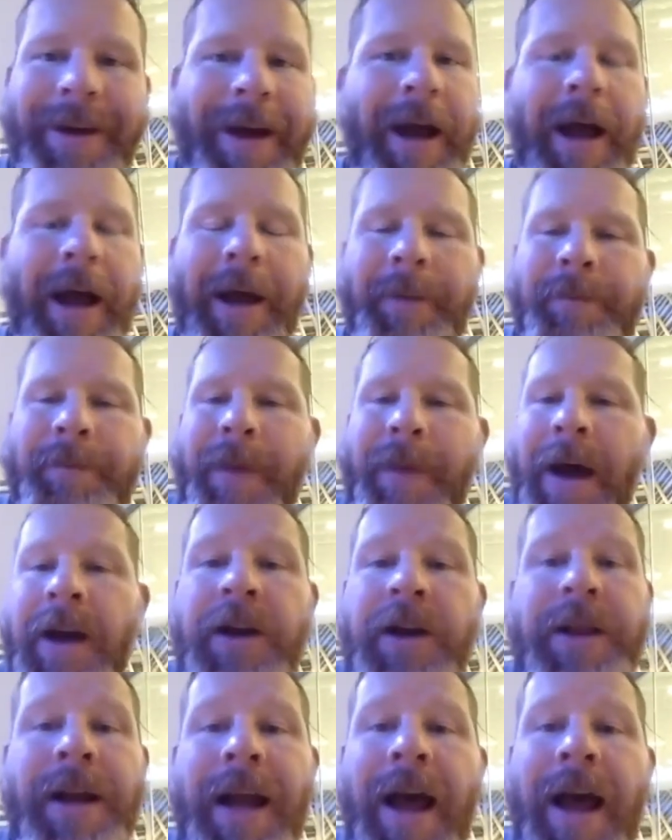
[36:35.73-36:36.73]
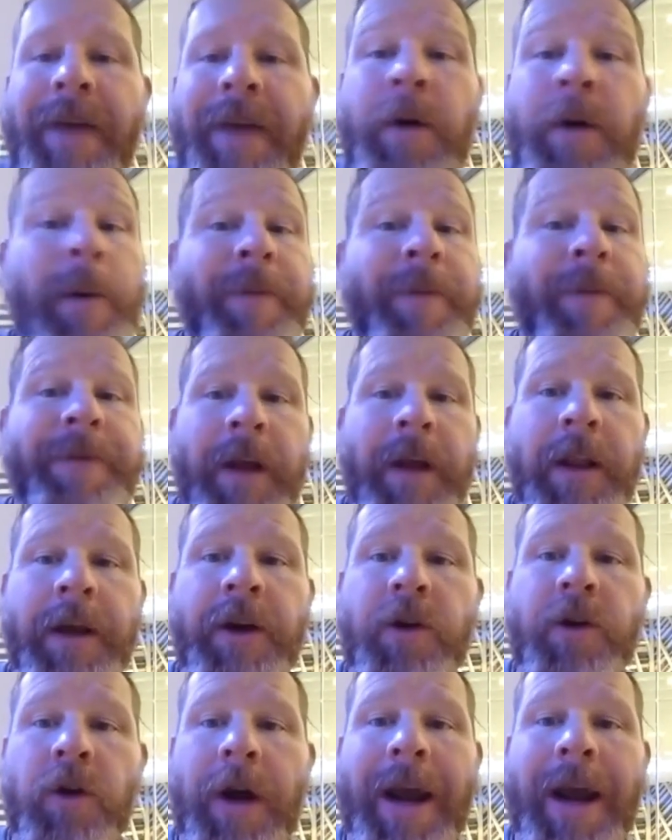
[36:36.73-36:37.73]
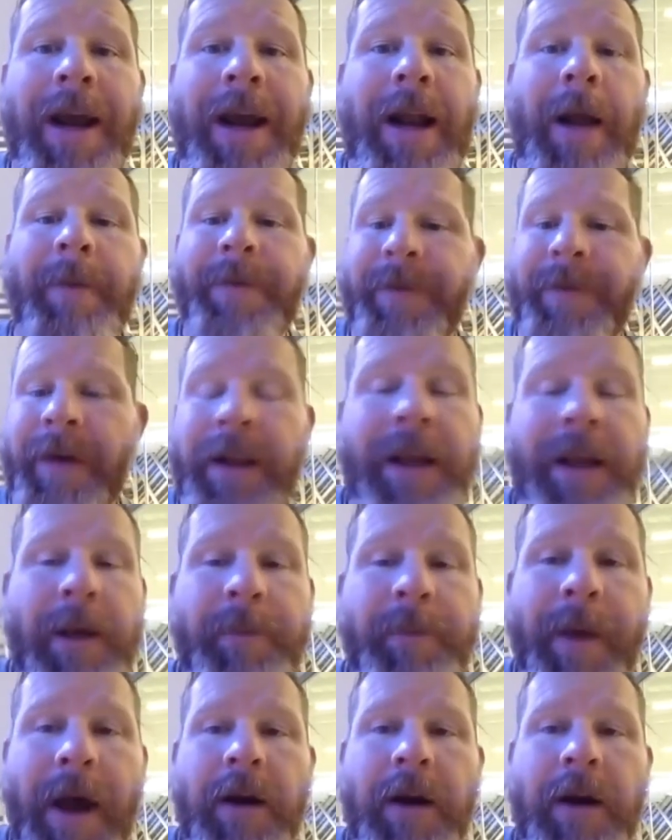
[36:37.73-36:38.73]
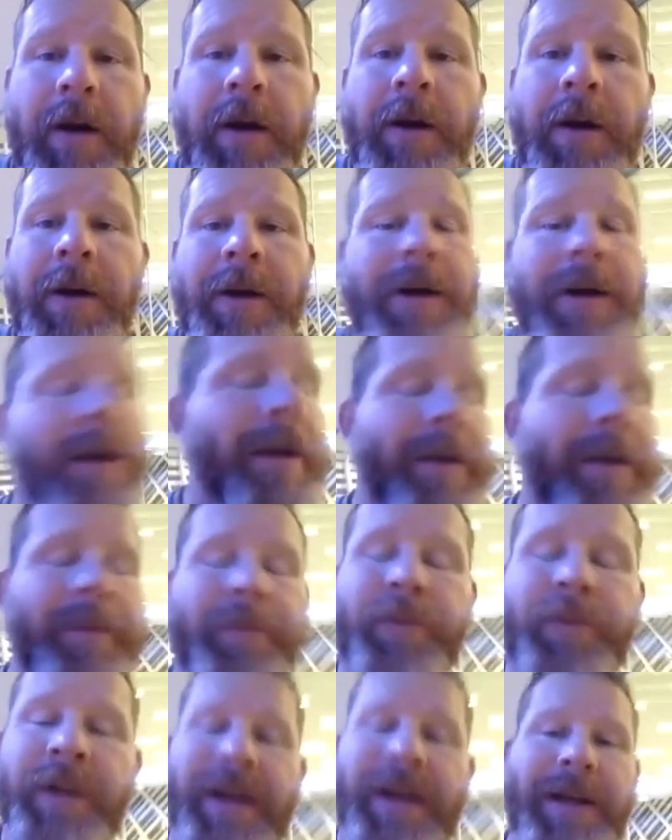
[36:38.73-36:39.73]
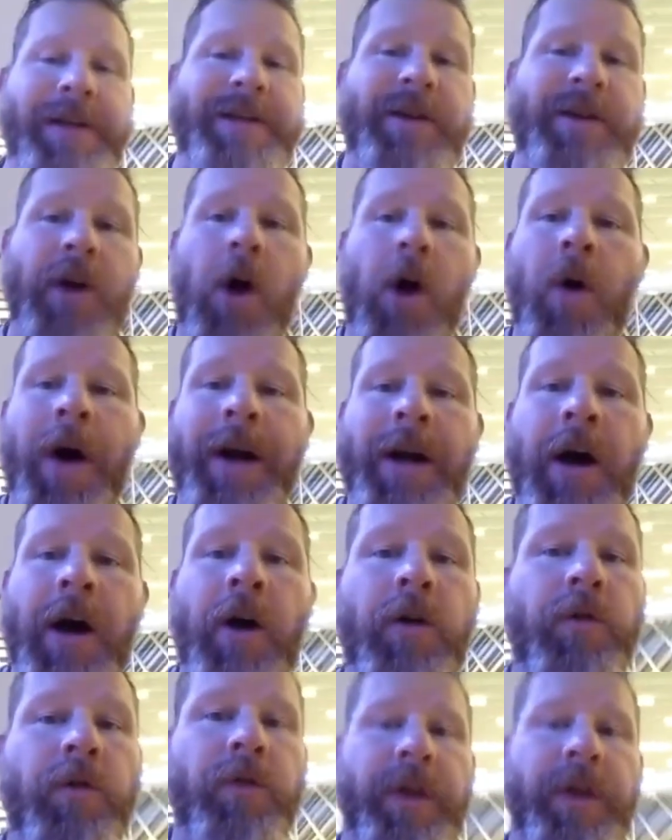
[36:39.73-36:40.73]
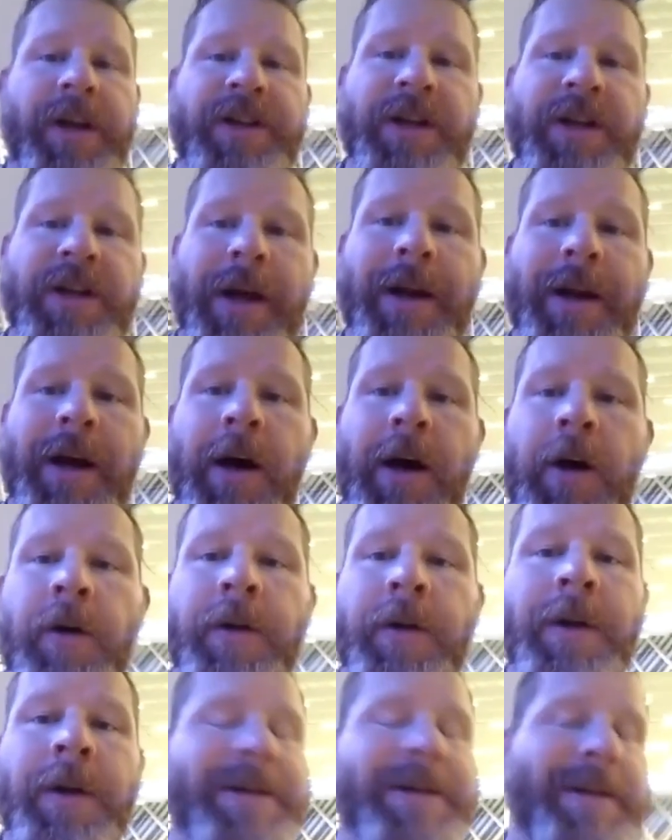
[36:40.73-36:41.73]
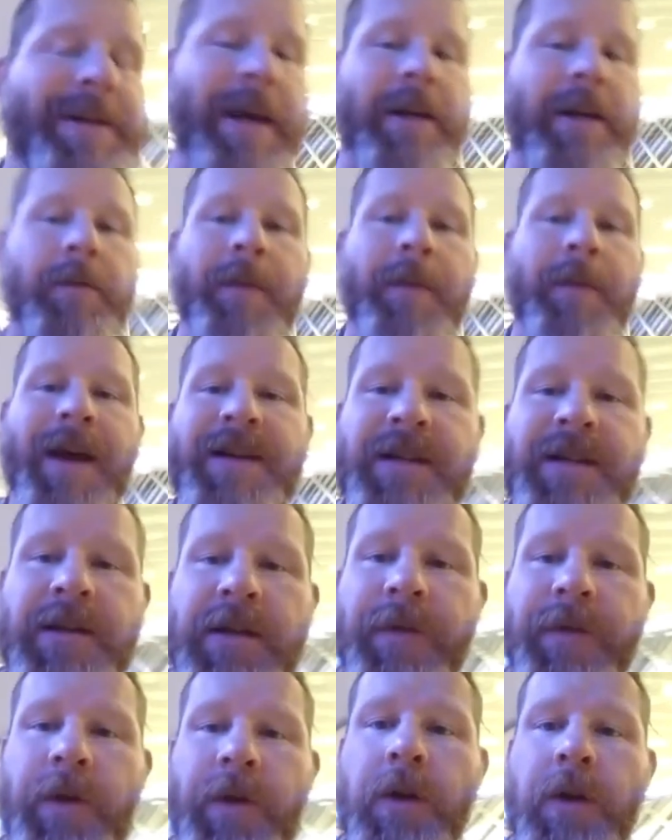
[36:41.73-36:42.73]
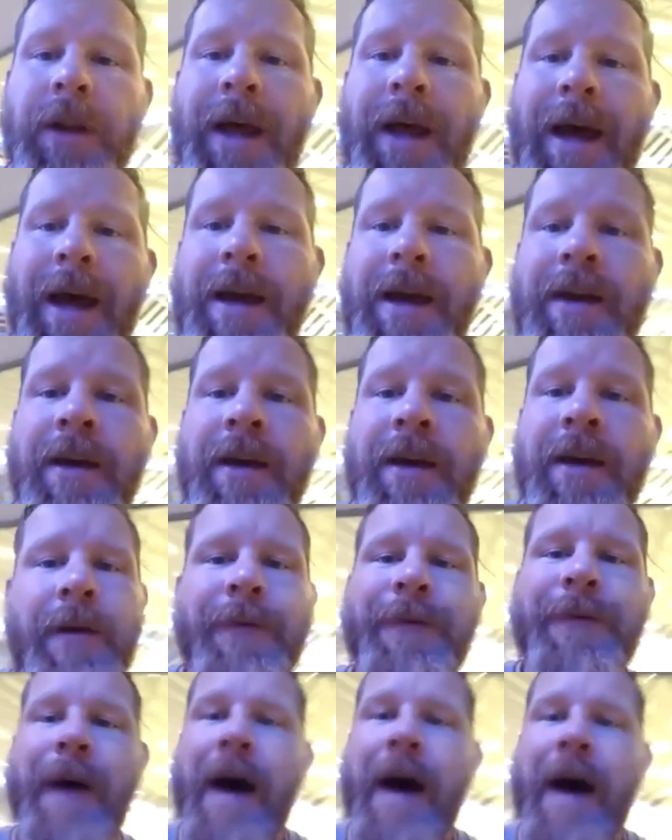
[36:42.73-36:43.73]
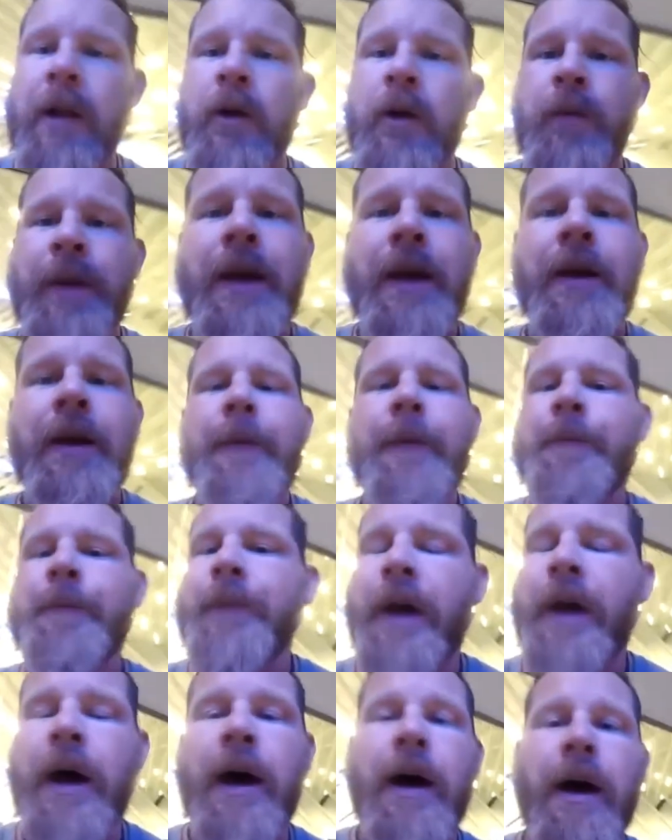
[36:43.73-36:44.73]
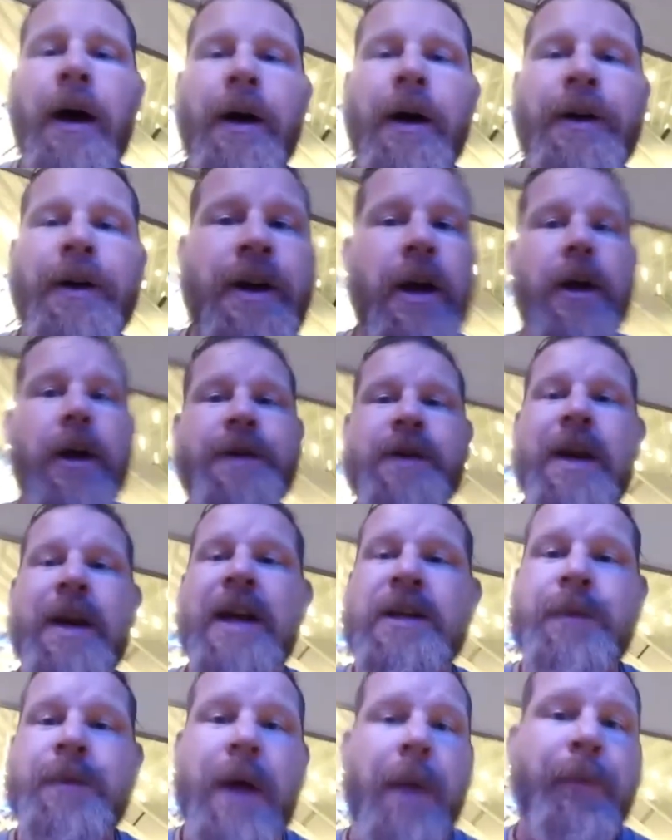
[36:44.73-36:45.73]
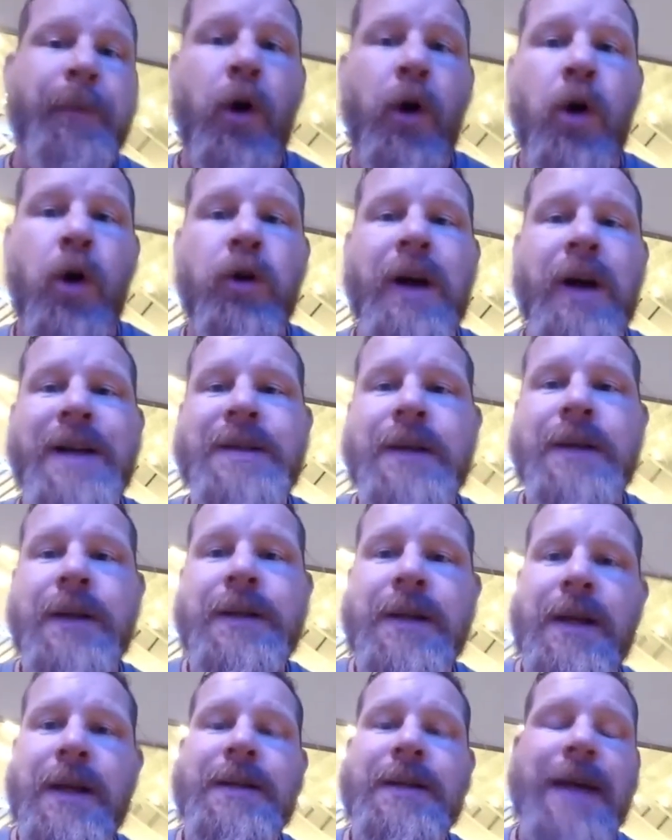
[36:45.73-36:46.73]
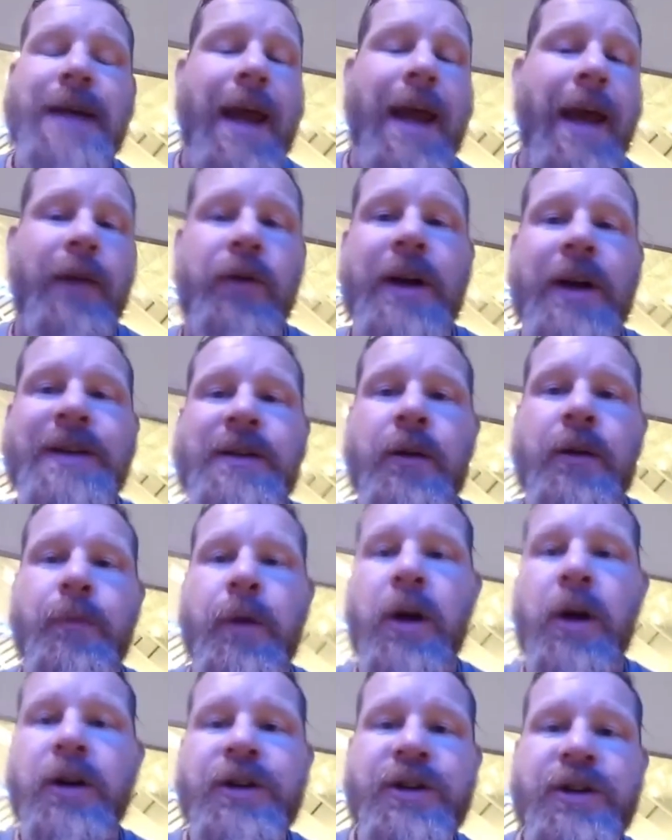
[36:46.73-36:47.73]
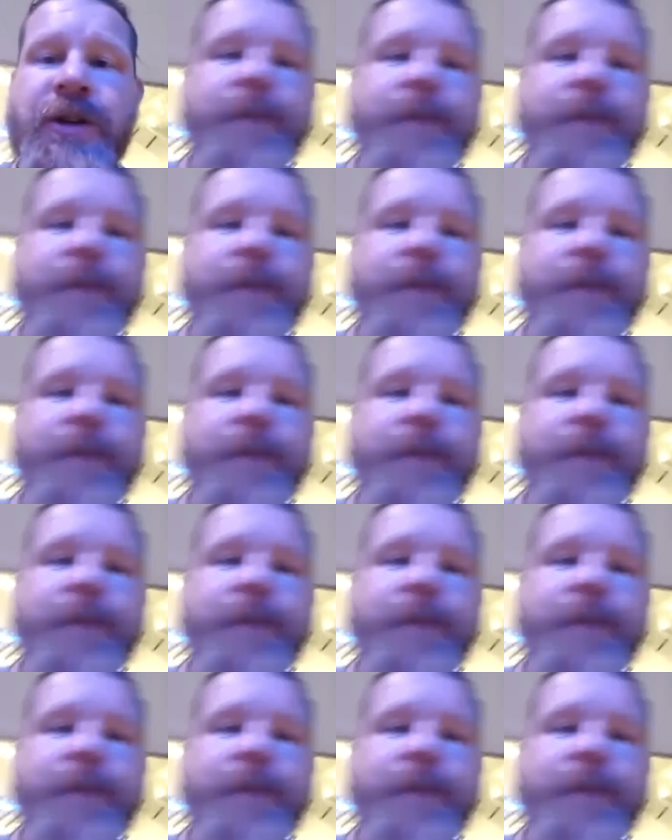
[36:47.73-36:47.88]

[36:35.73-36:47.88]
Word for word: I'm better than ever. I'm feeling great. I'm feeling better. Please go on out, reach on out, send a message if you'd like. Follow me. Uh, you can also catch me on Pro Wrestling Tees and Wrestle Merch.